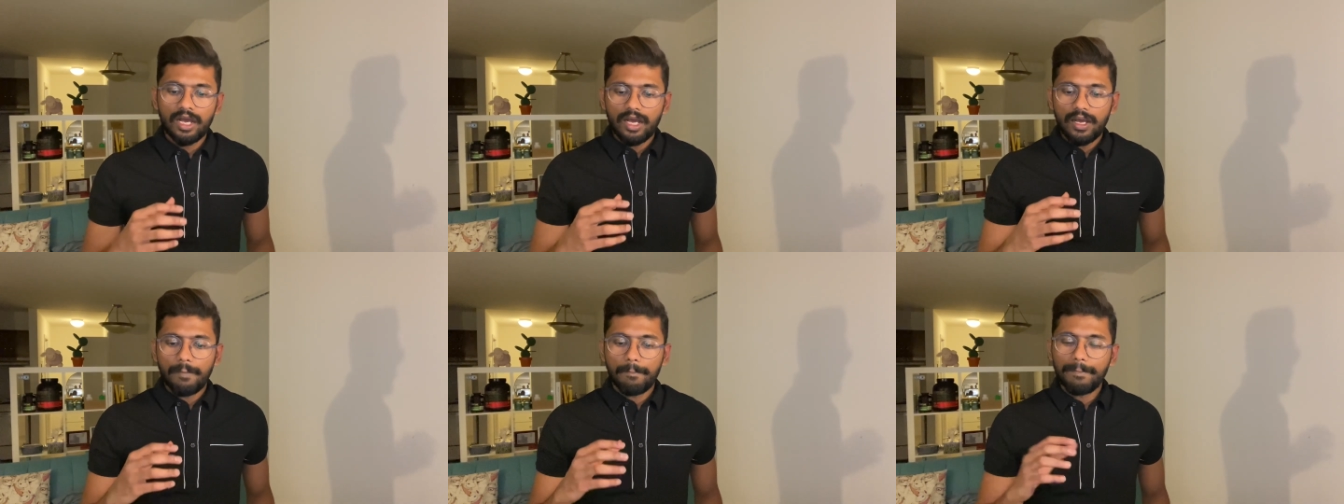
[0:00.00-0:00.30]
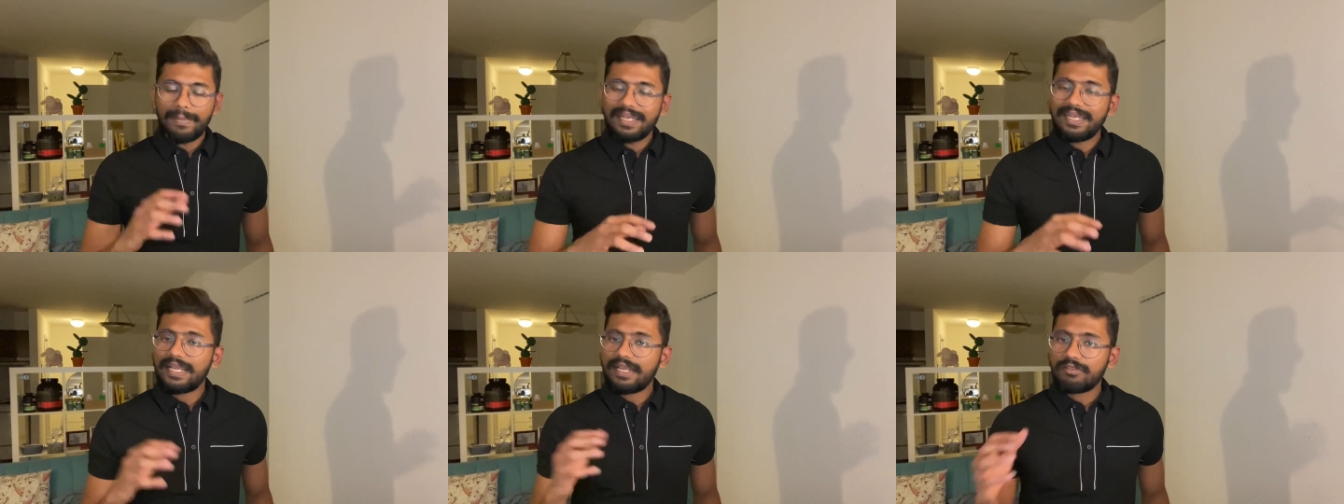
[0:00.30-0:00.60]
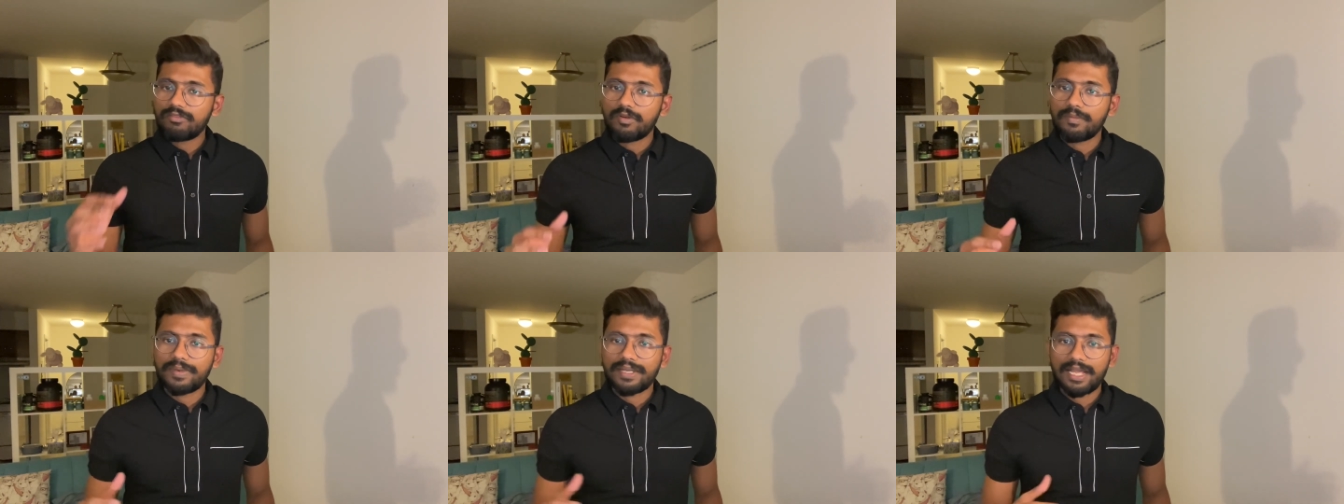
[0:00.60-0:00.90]
men and
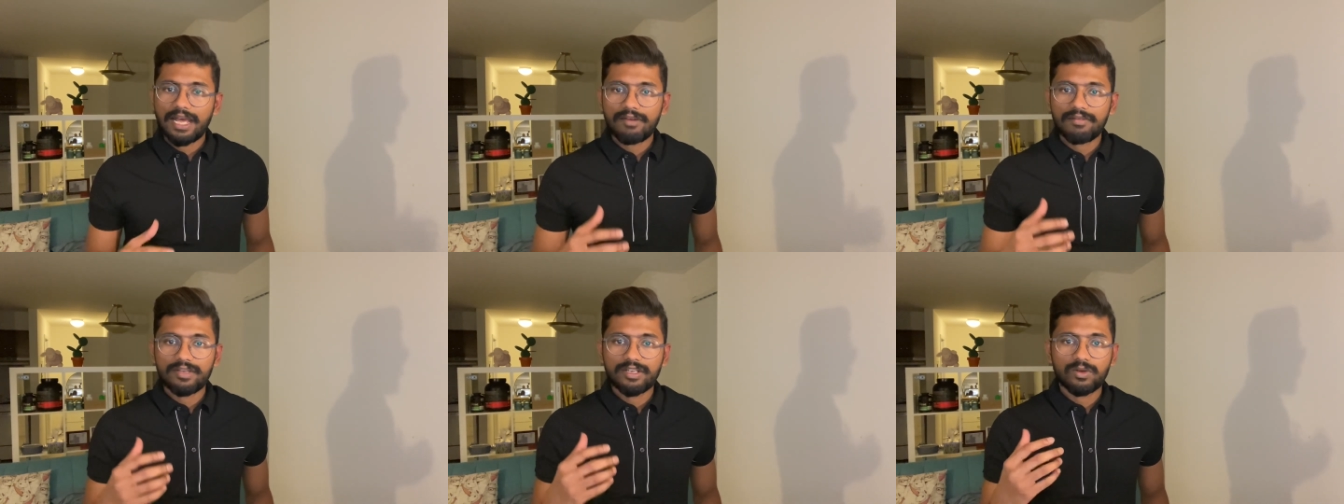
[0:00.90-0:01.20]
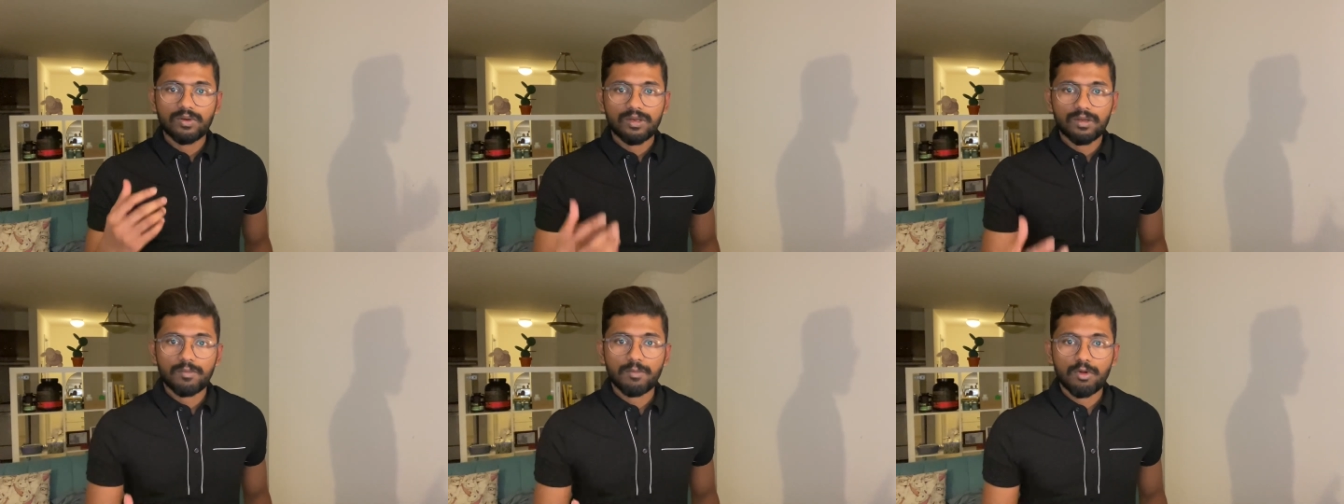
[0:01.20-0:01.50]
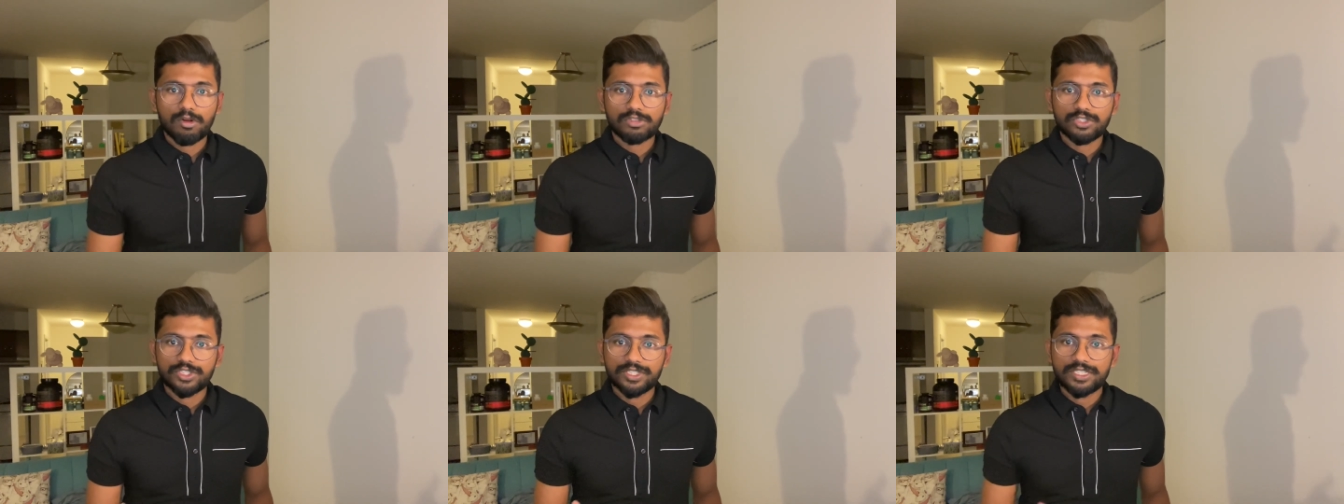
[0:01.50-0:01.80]
women have equal
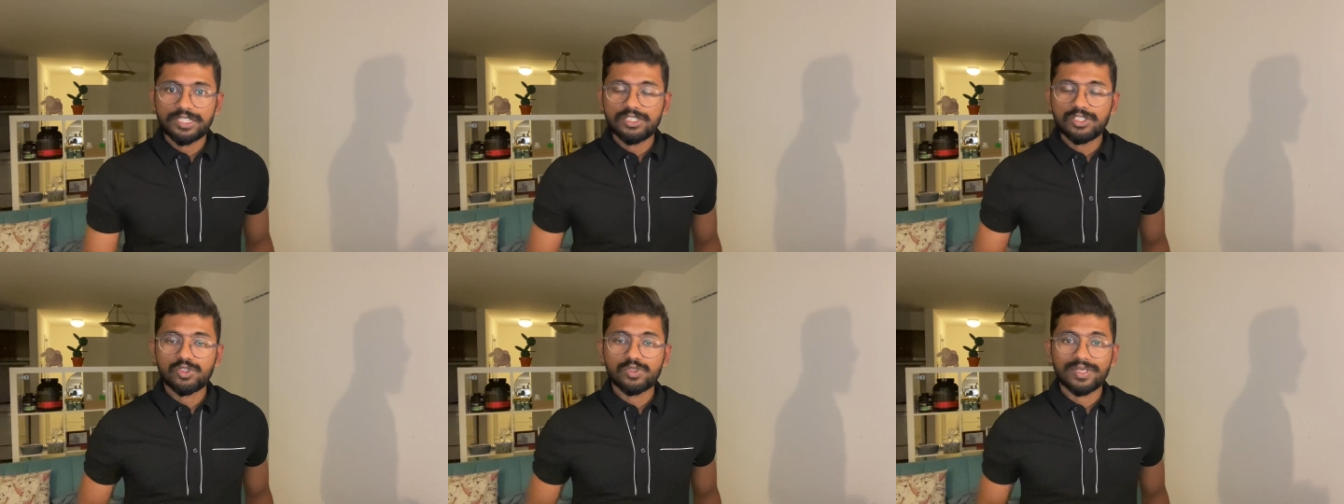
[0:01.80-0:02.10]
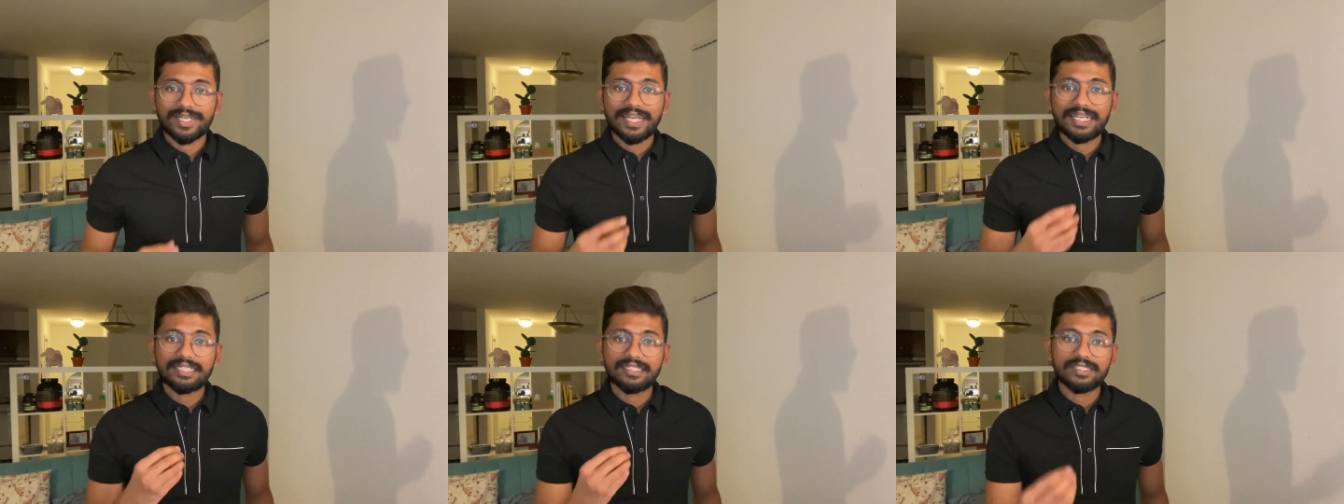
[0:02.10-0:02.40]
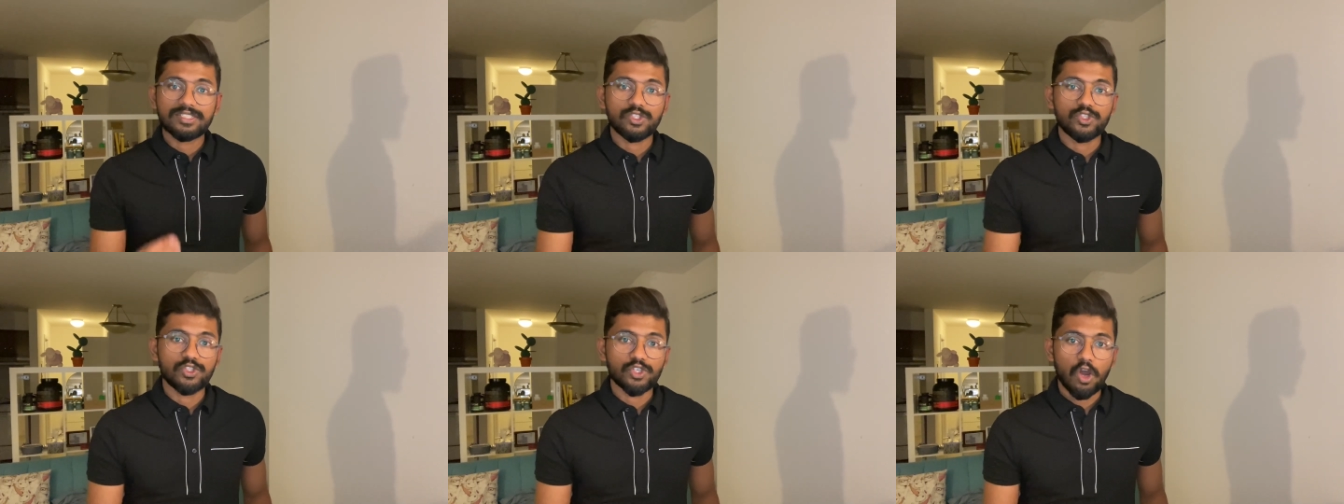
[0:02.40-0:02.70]
opportunities to get
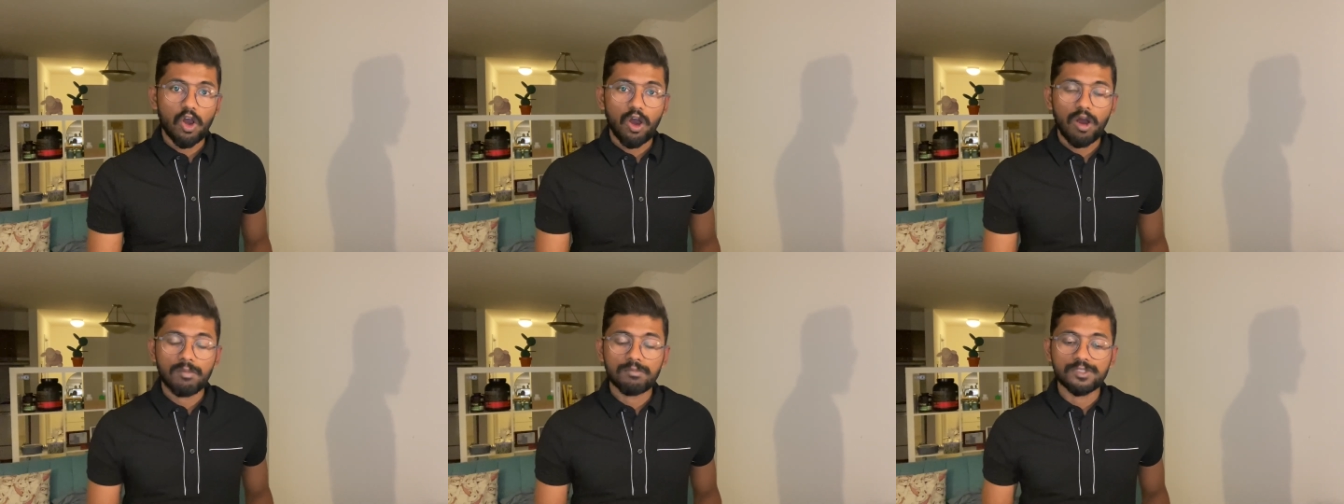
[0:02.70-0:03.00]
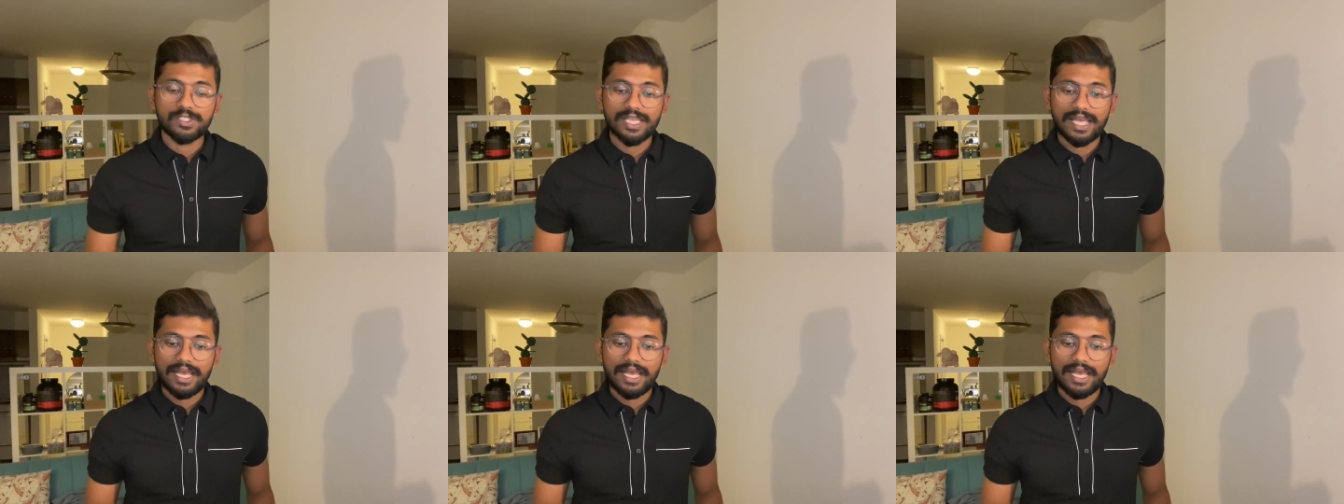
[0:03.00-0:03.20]
these jobs,